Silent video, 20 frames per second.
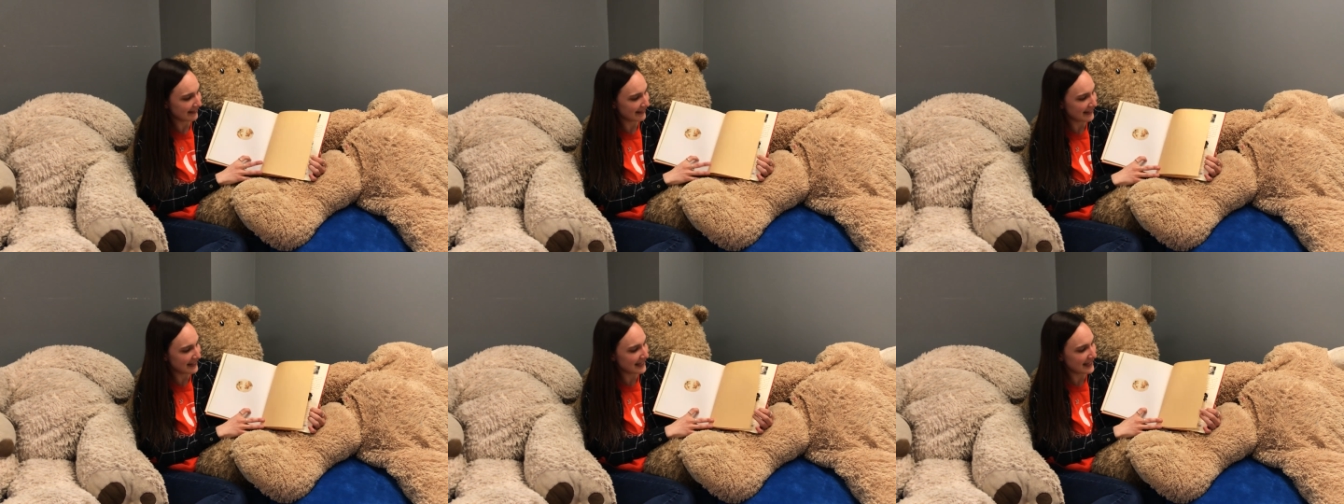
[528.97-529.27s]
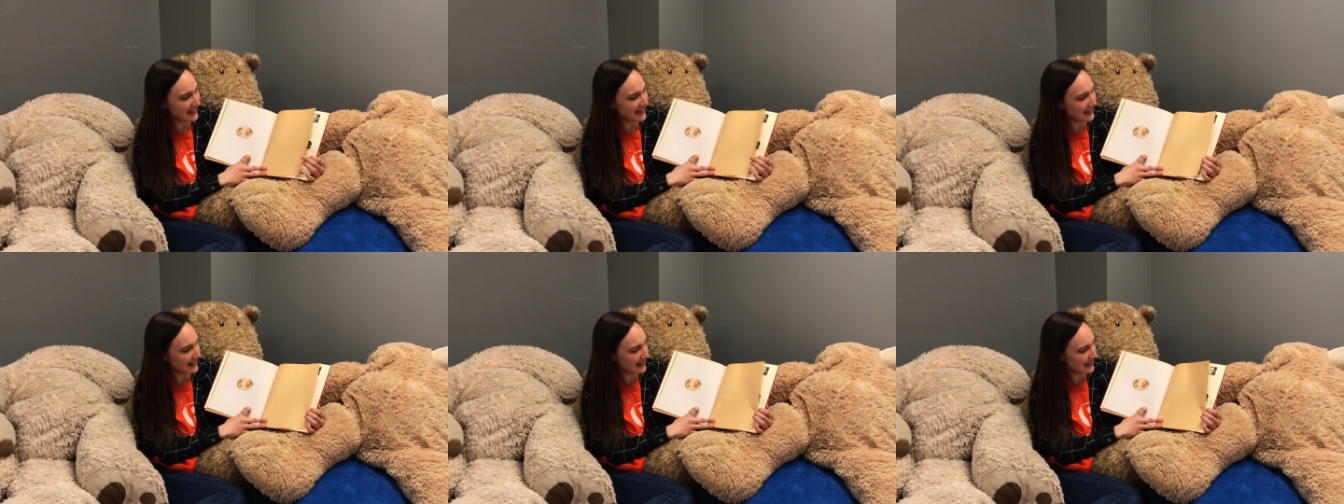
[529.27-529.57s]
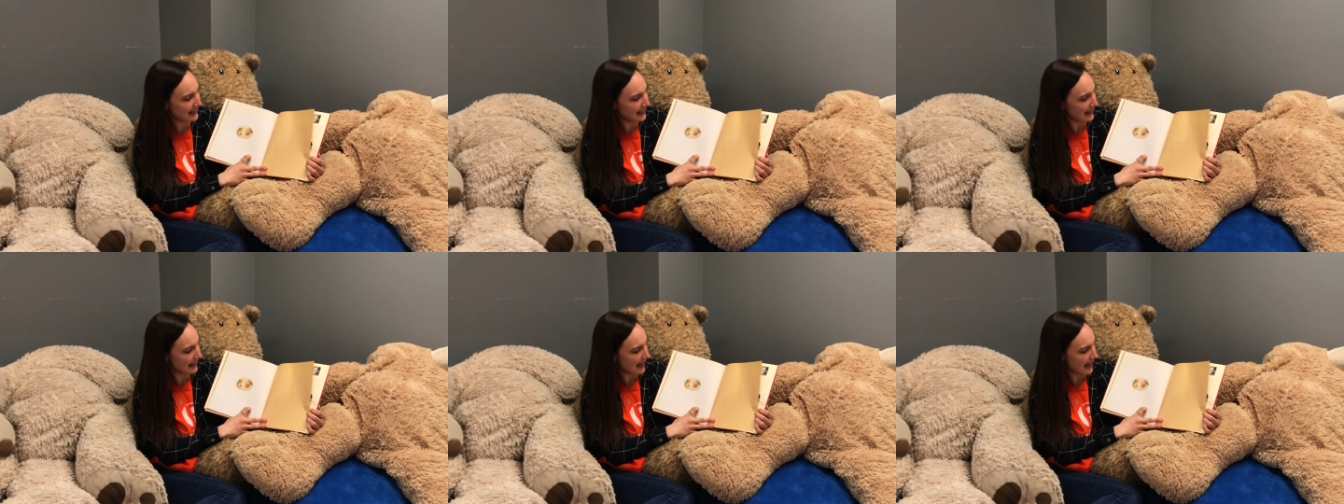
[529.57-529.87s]

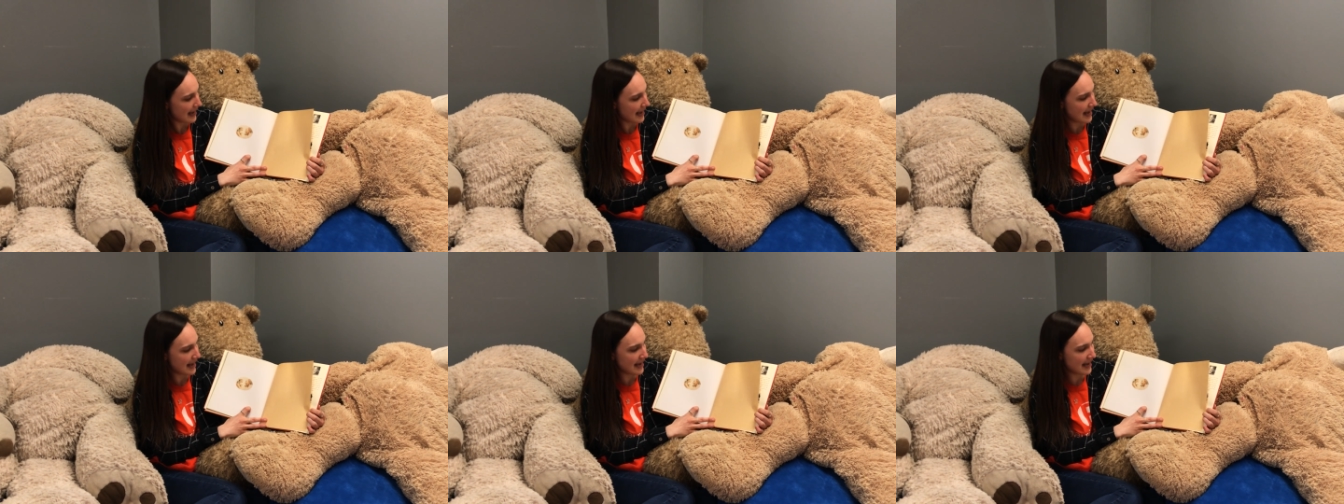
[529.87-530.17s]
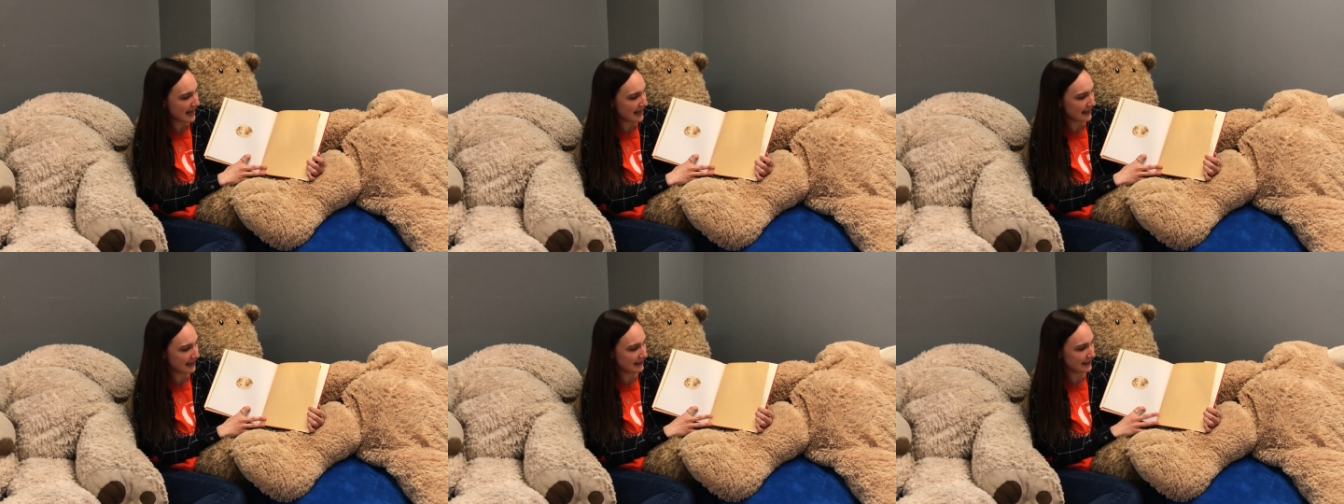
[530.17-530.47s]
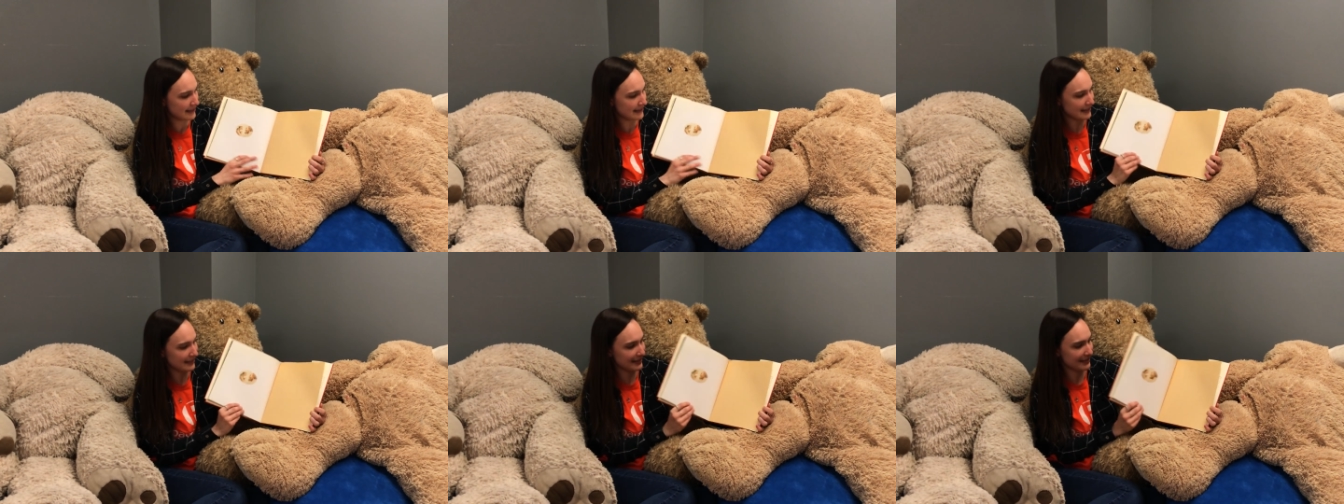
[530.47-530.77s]
The
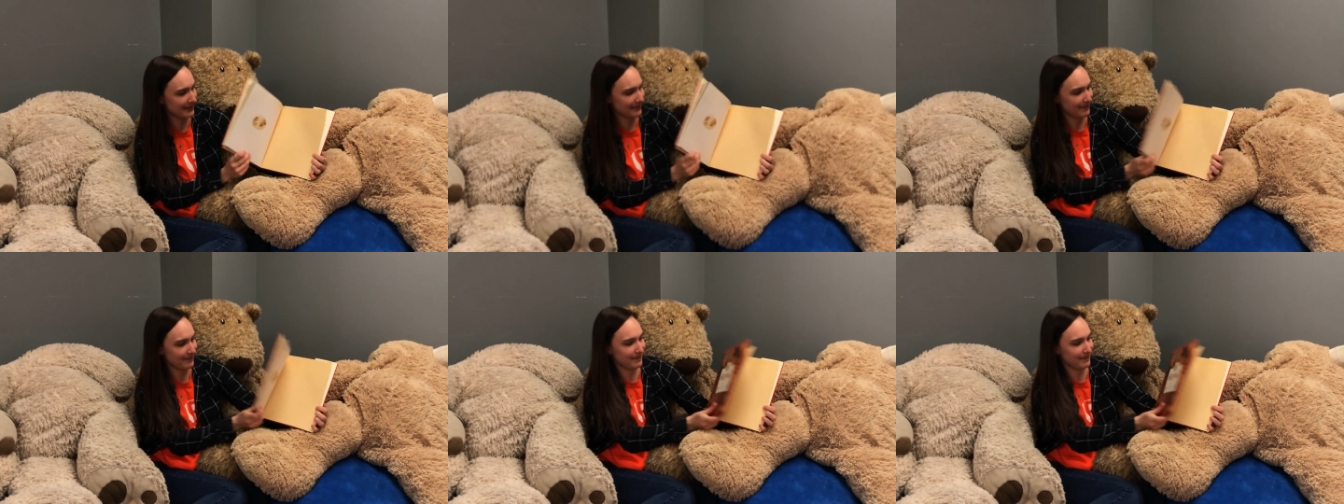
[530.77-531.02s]
end.